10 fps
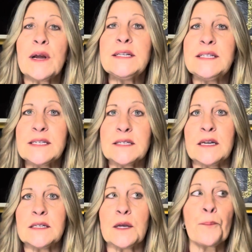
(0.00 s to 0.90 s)
a
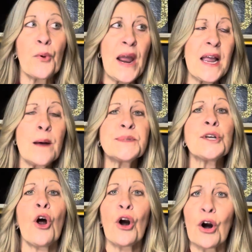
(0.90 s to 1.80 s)
distance. Breakups
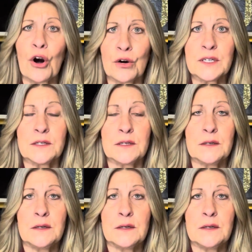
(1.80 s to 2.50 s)
hurt.